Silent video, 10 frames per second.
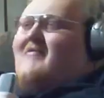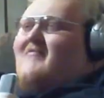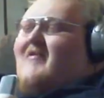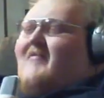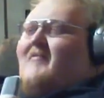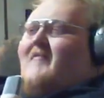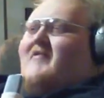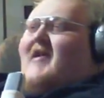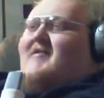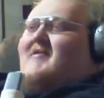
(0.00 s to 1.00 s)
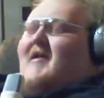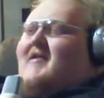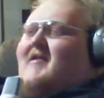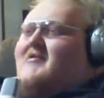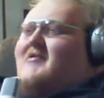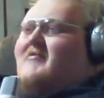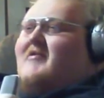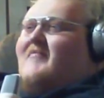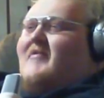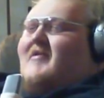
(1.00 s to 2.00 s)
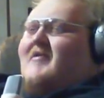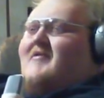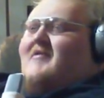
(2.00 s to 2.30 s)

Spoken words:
What happens if Jackson Daxter shows up in it?